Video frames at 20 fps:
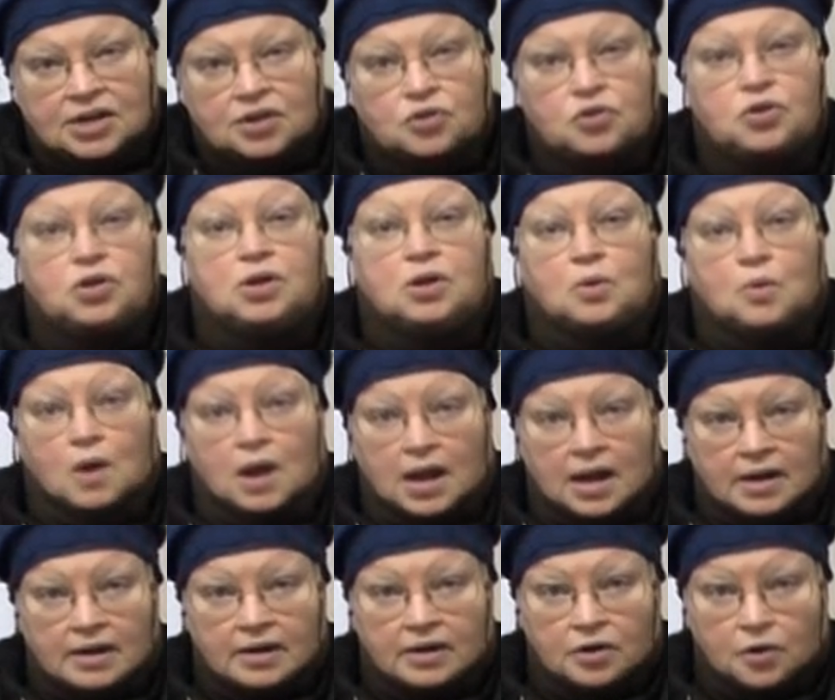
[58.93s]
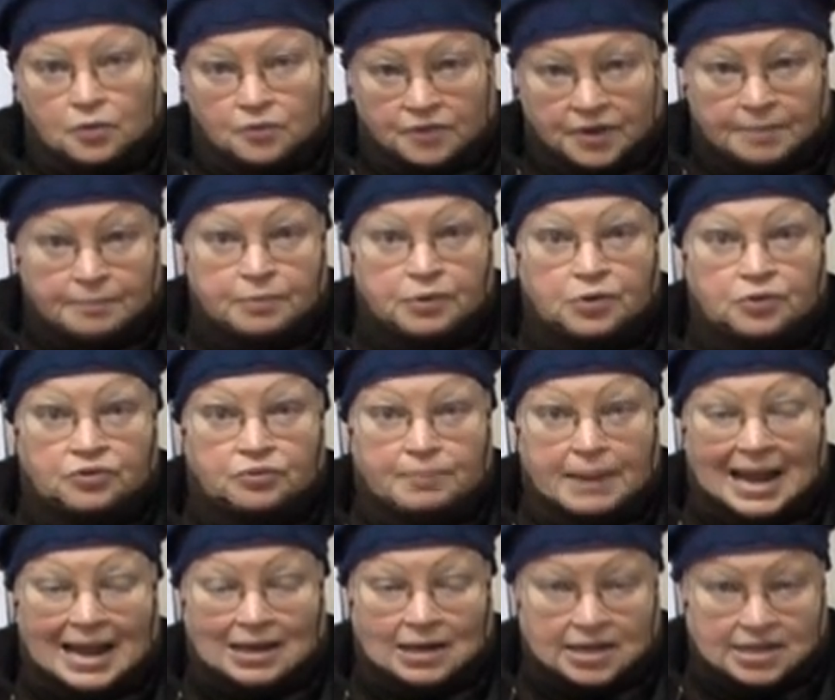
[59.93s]
it could go on November's
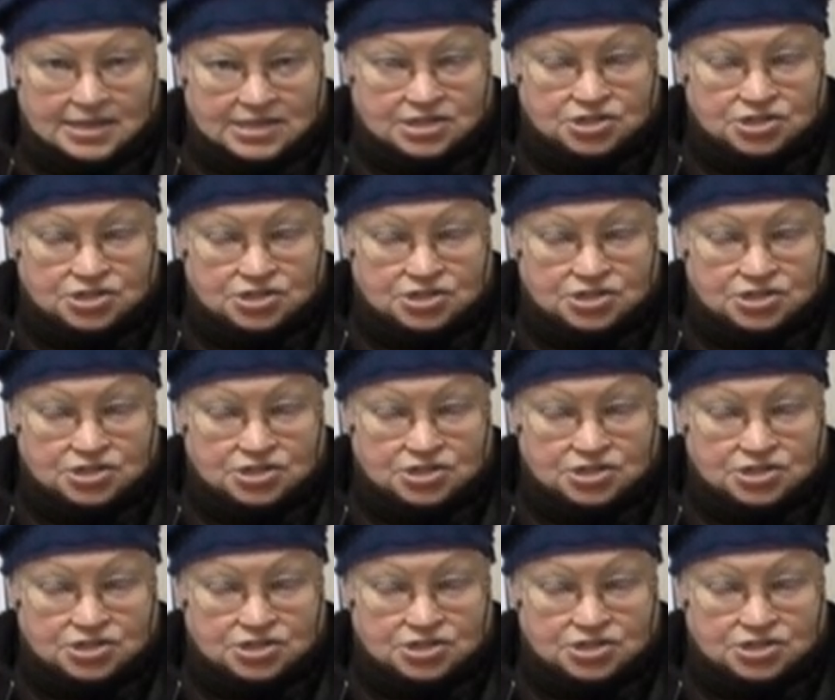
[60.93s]
ballot